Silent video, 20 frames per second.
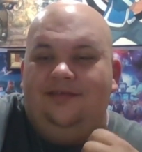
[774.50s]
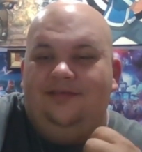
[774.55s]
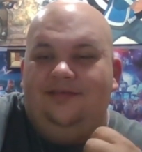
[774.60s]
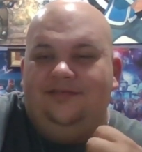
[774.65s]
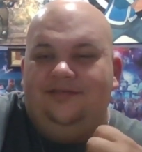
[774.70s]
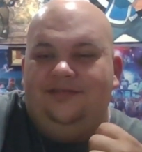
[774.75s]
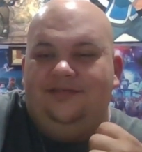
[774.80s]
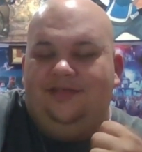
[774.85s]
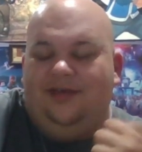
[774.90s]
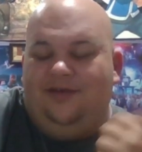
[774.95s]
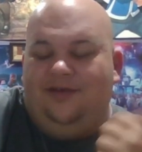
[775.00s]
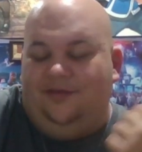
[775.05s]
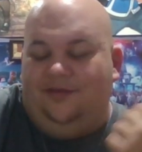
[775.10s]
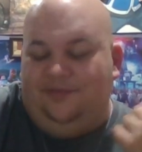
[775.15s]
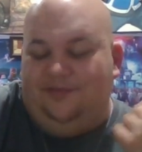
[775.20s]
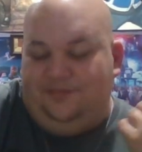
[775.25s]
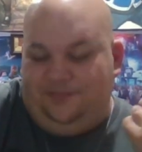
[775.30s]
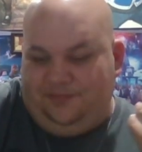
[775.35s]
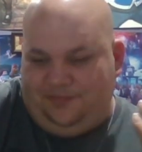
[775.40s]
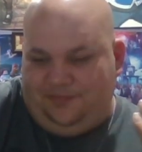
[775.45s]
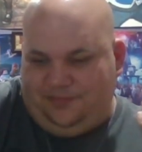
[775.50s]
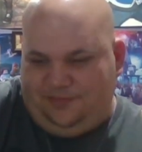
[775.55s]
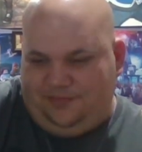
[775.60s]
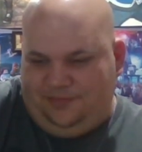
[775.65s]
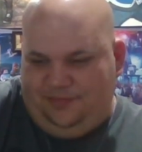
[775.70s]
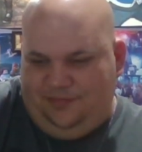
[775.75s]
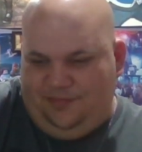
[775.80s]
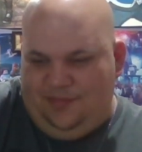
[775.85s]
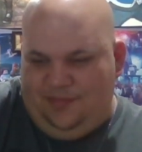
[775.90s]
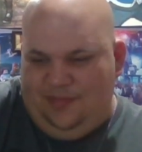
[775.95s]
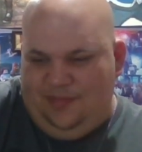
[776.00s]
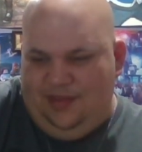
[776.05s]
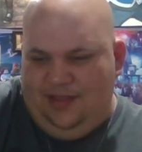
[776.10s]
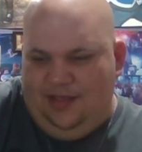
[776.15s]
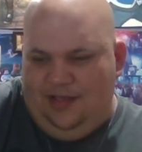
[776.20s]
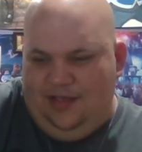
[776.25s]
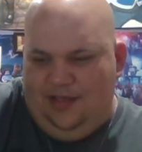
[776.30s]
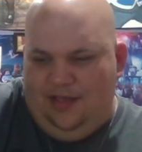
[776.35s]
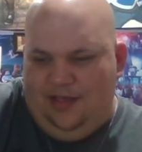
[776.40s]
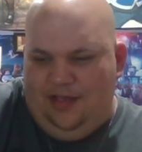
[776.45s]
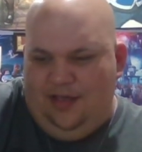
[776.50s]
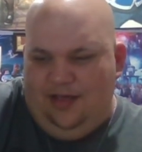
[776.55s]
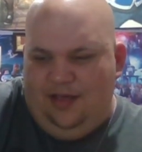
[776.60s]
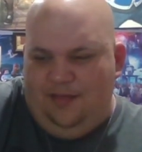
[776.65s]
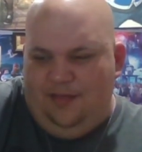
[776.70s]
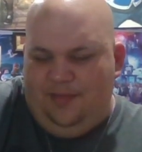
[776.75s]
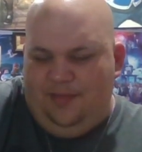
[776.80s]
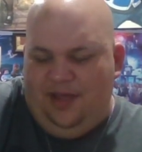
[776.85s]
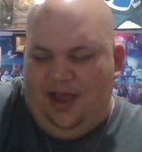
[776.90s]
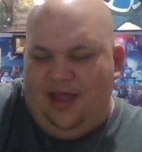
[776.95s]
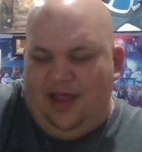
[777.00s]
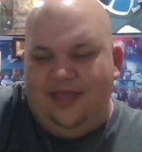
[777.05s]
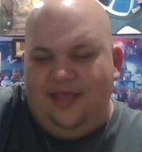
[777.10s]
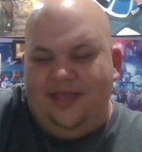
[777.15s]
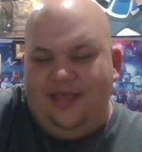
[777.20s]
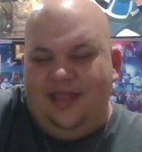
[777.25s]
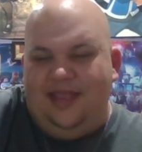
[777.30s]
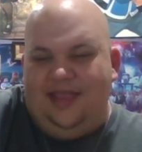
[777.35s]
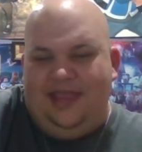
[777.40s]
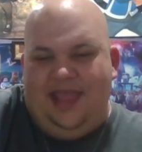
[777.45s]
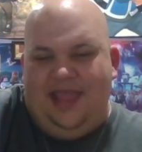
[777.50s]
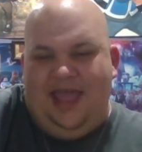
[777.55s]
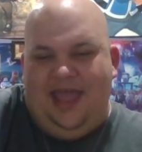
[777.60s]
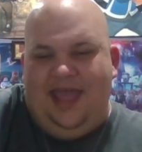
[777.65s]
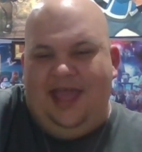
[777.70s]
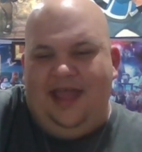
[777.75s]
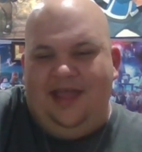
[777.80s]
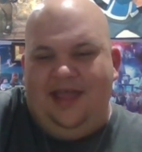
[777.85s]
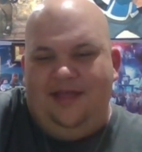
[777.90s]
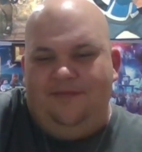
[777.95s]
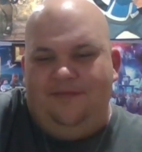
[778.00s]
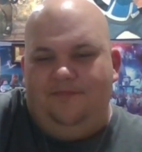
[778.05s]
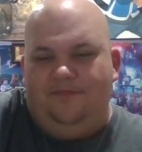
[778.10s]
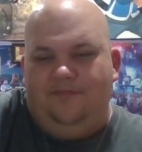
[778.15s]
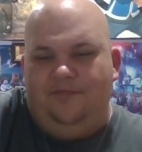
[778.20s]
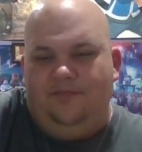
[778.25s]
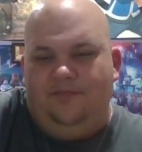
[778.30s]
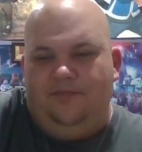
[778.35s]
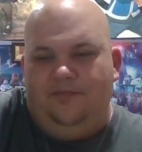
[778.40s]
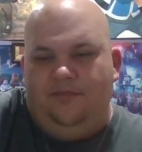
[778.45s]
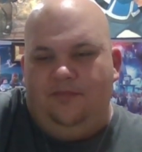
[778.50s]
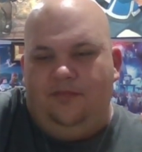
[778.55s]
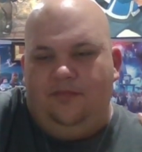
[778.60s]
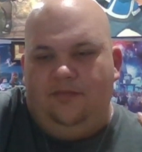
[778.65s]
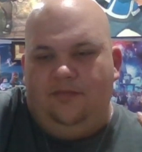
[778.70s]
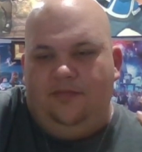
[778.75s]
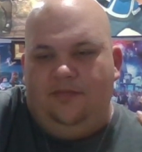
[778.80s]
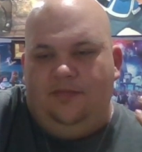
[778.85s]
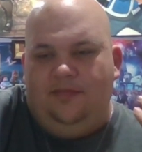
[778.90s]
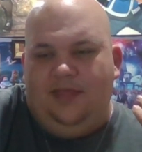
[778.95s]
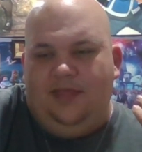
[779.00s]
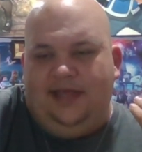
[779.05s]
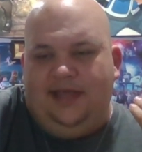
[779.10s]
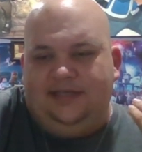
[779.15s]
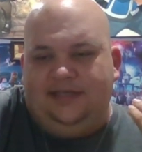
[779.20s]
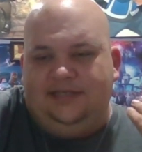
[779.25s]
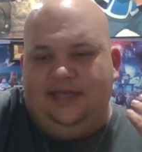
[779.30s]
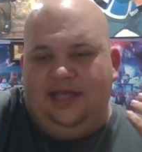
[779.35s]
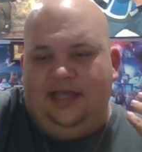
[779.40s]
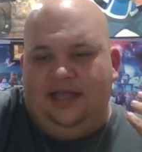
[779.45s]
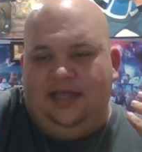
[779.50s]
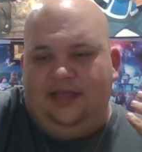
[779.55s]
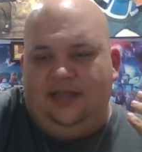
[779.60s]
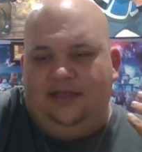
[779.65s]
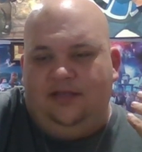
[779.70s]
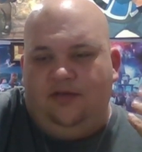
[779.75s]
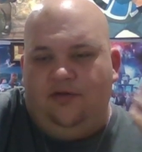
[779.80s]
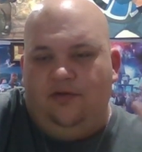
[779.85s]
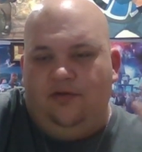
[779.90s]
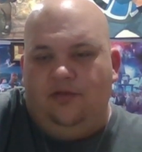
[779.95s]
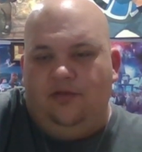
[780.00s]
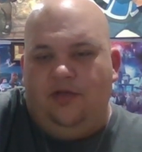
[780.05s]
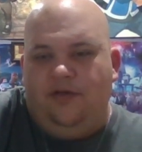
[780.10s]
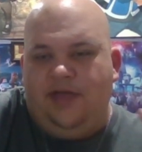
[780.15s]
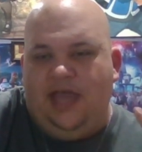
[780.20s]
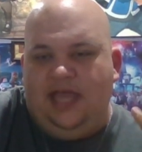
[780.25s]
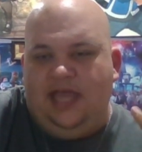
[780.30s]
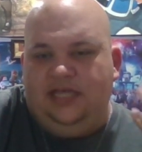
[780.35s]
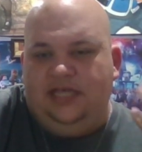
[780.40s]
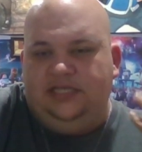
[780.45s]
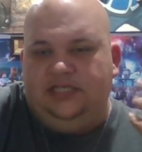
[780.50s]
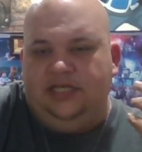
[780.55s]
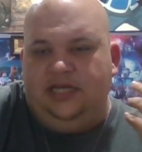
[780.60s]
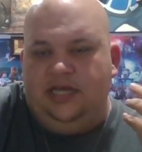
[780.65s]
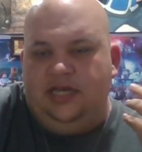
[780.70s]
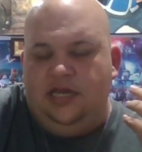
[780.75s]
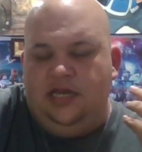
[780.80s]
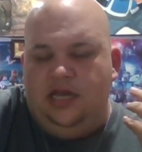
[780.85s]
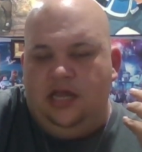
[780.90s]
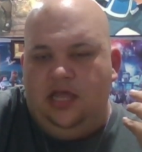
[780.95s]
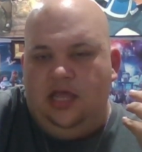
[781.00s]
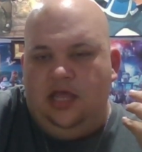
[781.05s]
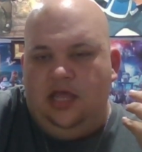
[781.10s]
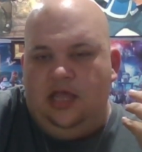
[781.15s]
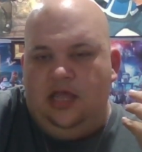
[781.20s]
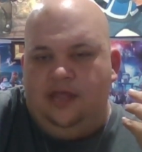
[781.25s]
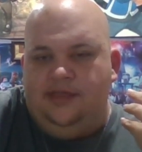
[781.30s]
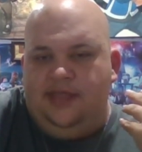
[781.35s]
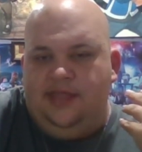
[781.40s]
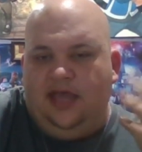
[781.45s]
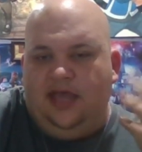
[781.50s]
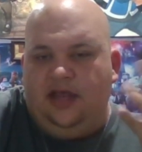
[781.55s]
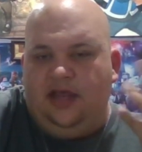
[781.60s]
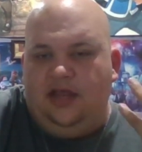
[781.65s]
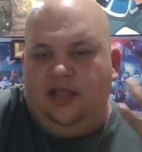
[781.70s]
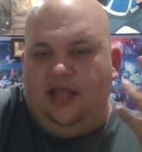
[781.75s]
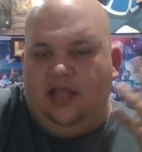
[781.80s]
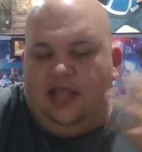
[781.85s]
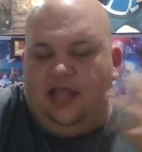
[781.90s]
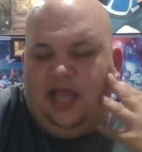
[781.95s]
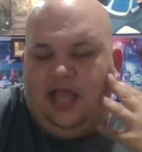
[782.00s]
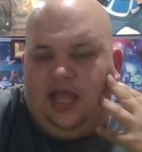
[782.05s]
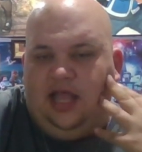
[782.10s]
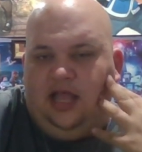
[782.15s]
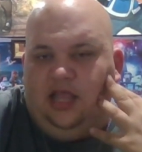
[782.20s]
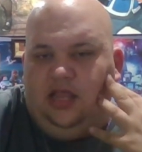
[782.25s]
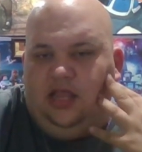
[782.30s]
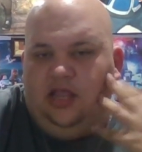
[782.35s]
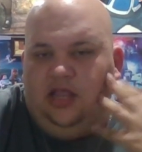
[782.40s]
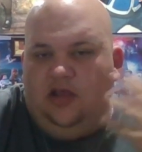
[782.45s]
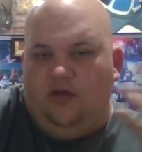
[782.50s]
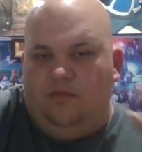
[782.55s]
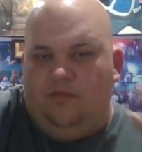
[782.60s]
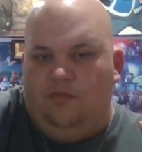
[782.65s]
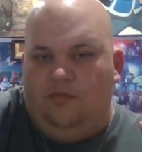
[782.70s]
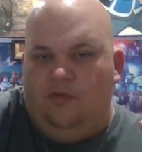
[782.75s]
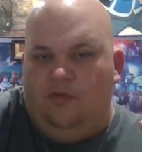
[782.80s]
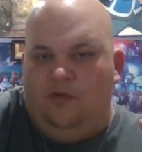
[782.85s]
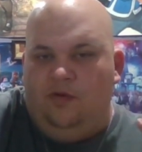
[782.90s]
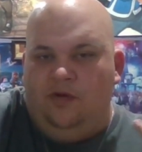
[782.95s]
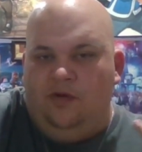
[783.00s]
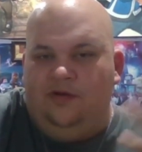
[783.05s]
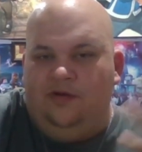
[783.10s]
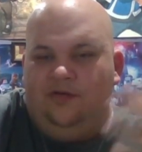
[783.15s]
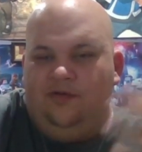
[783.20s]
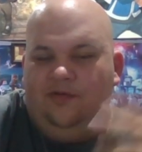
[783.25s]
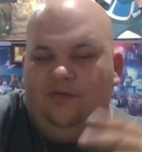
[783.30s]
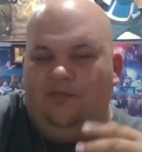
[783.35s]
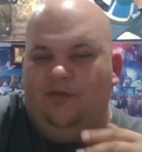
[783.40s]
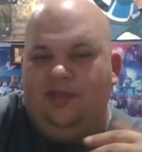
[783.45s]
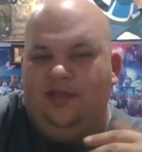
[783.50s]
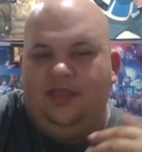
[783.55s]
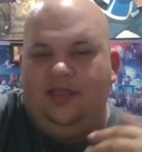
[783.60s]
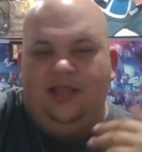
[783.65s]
So, but other than that, like I said, cool location. They could have done like a little more with the